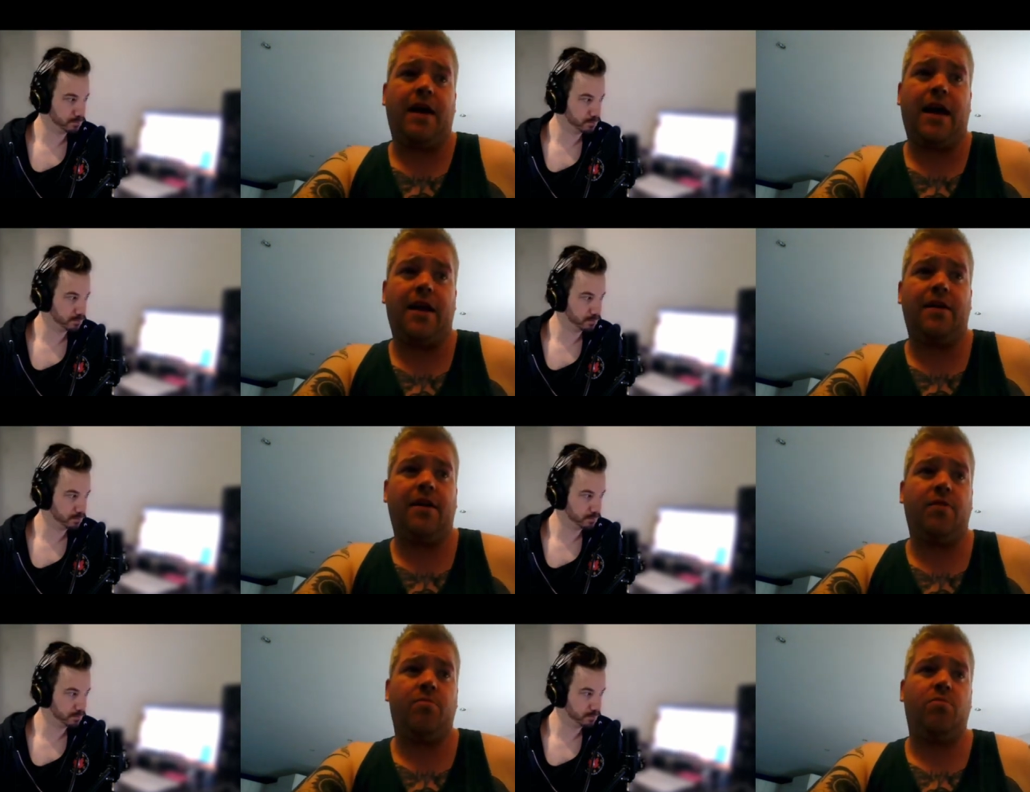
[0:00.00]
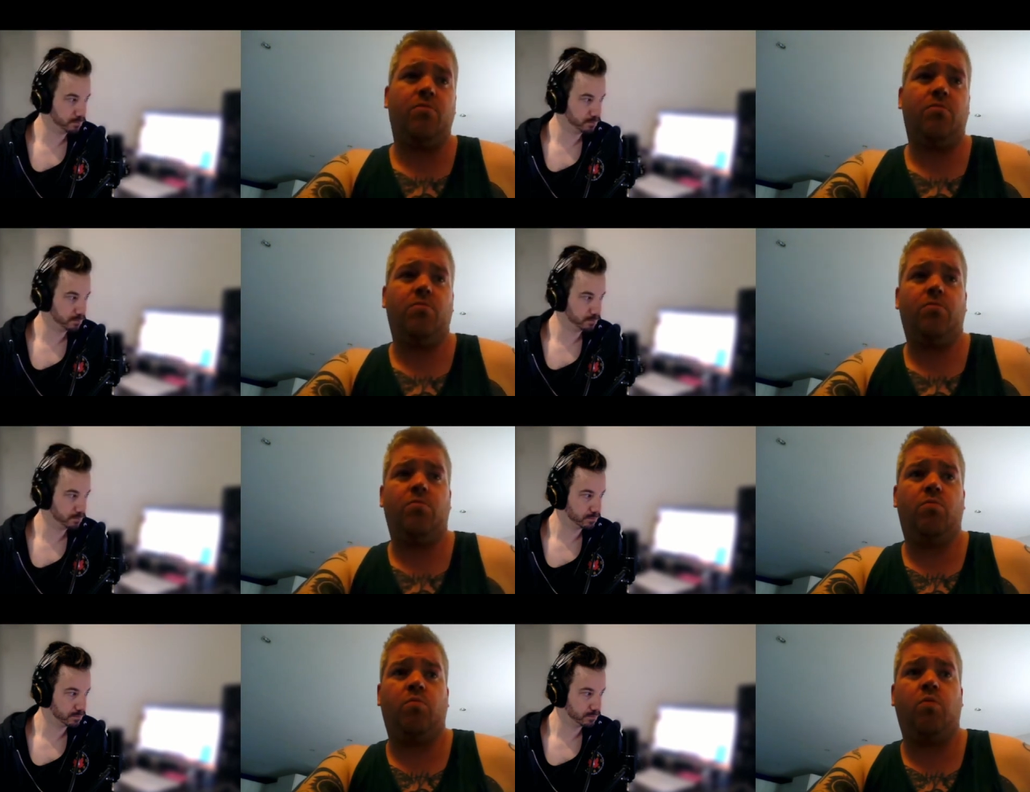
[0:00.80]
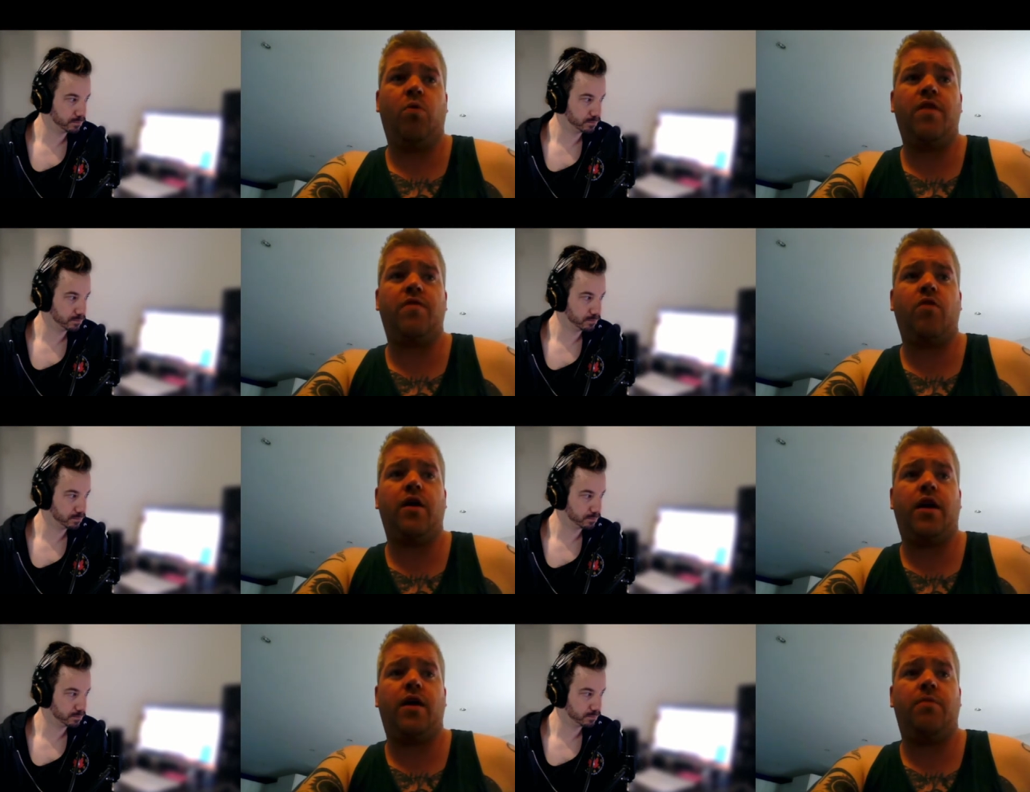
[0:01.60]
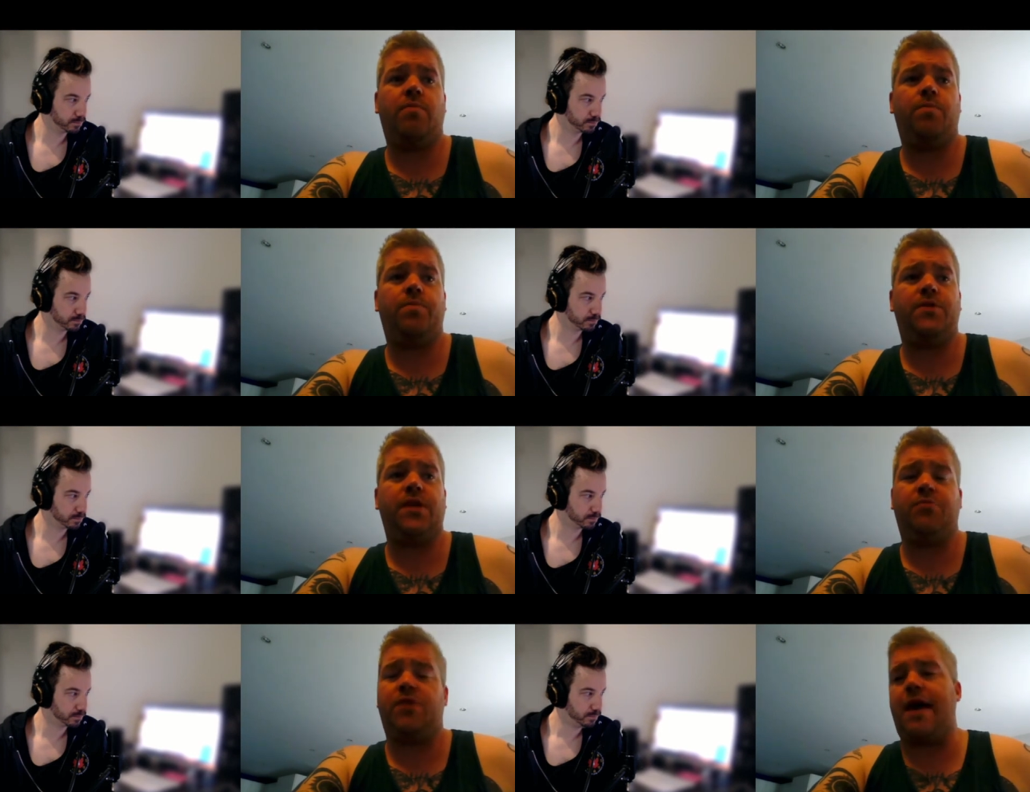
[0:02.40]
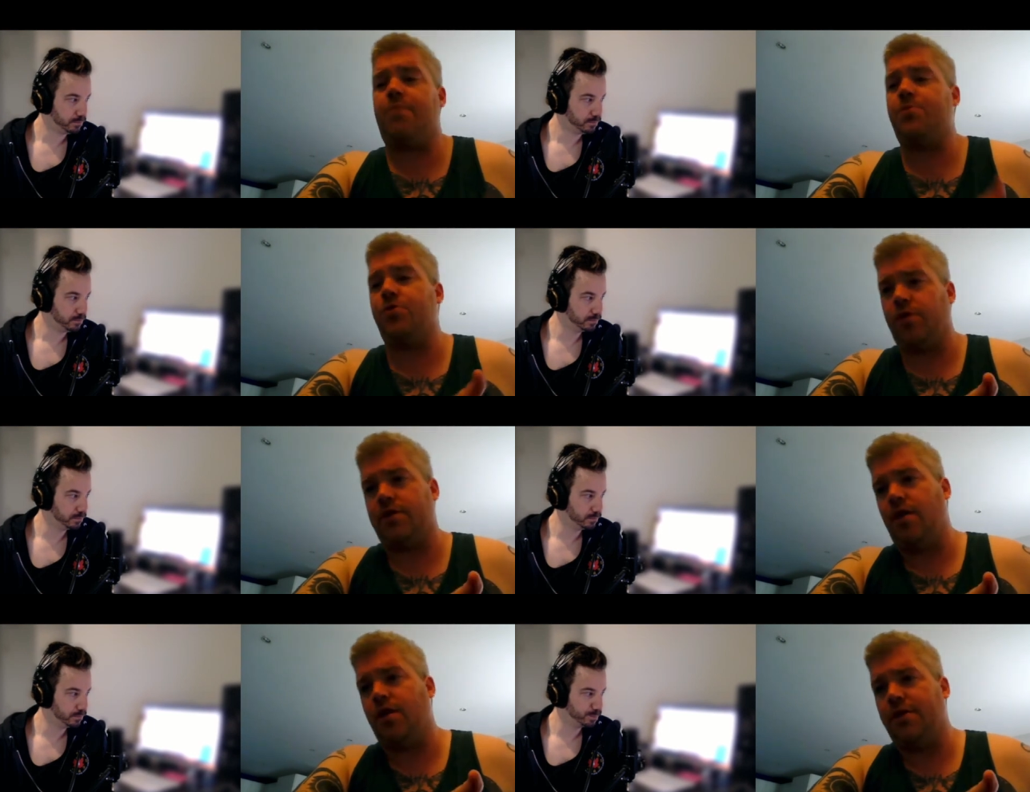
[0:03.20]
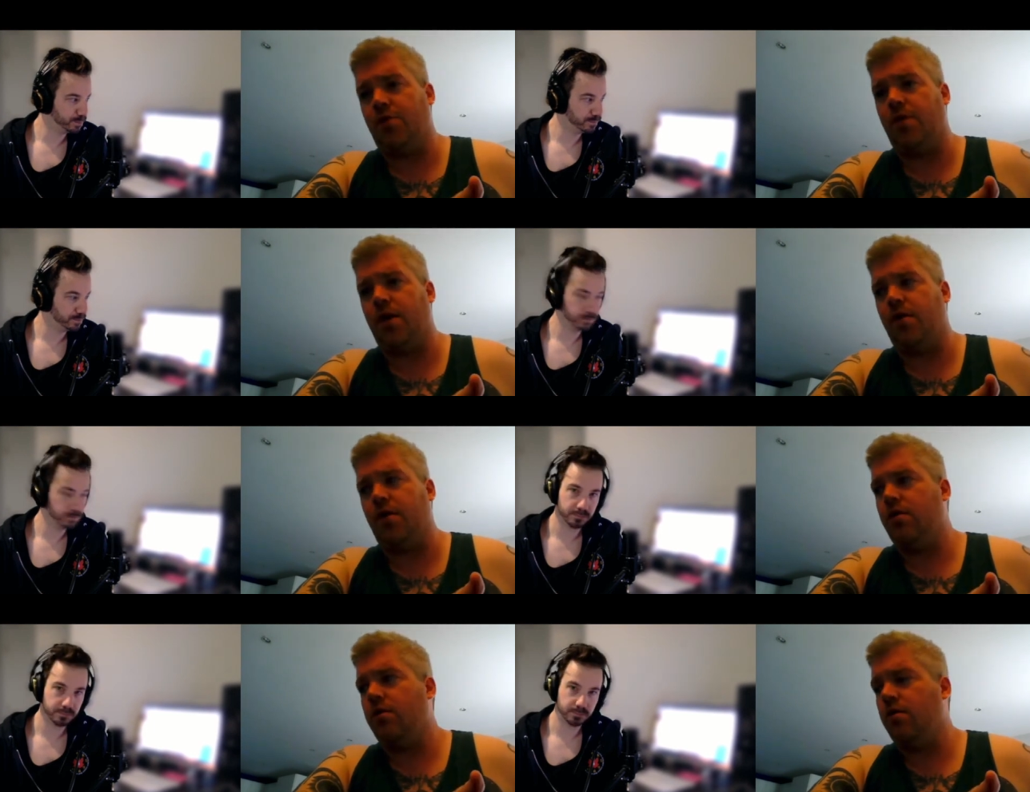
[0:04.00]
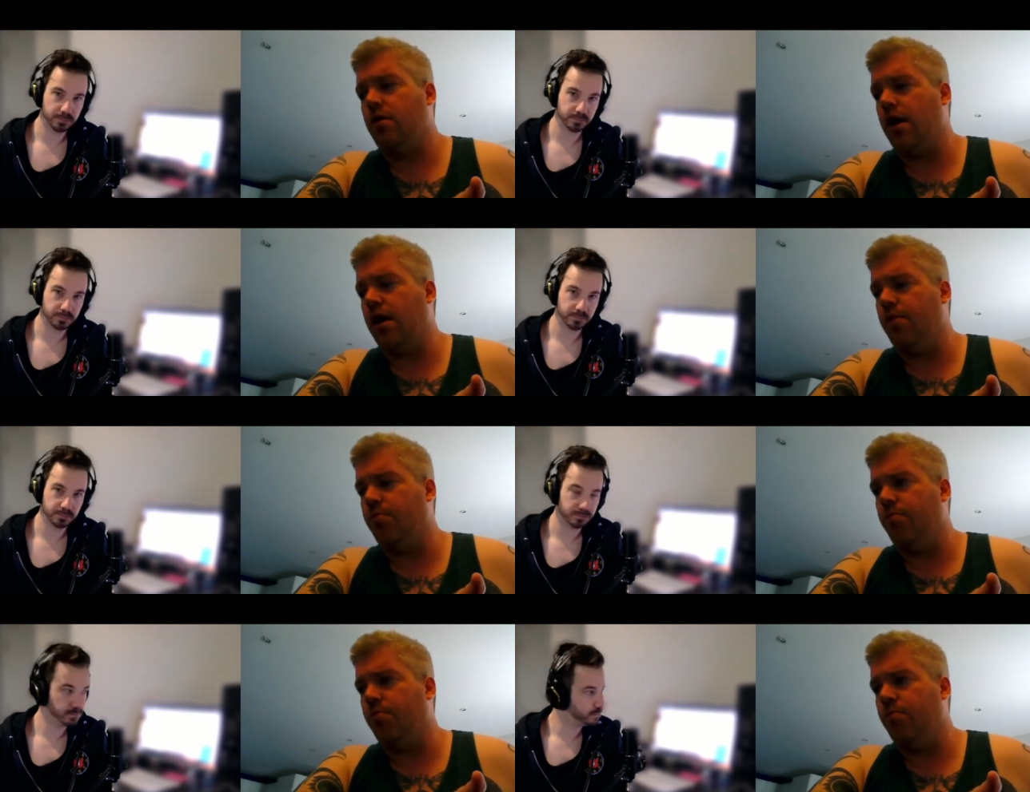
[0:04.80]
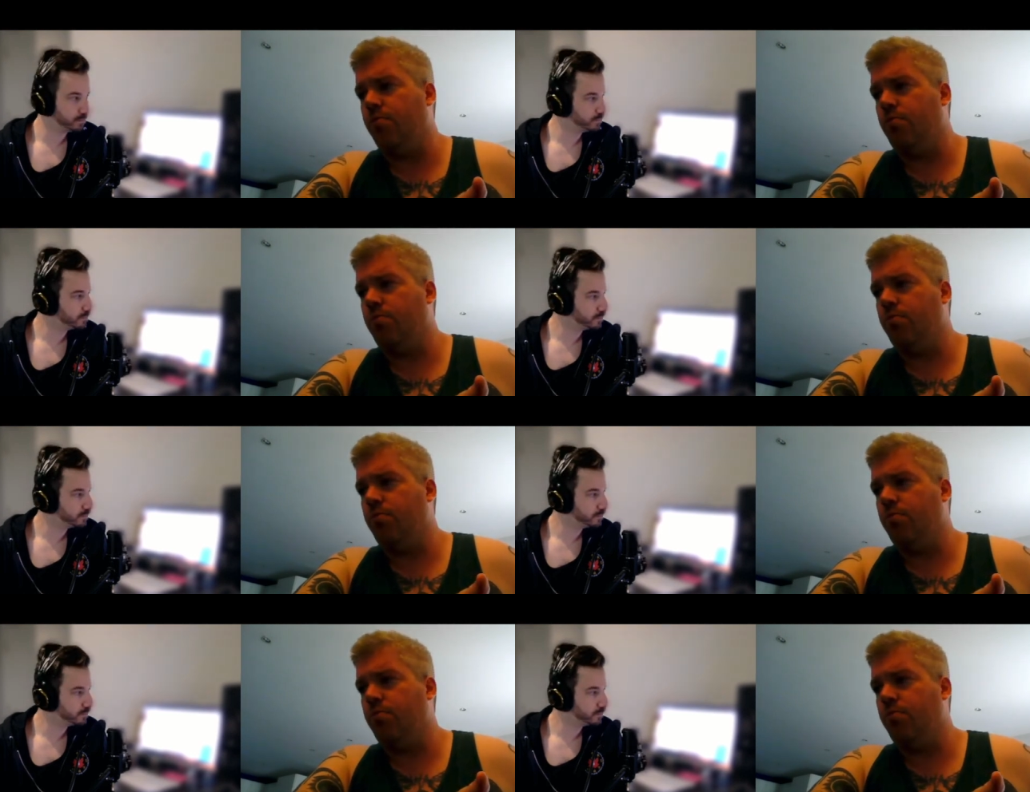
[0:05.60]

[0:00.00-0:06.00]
Speaker 1: and um whatever i seem to capture on this last ep um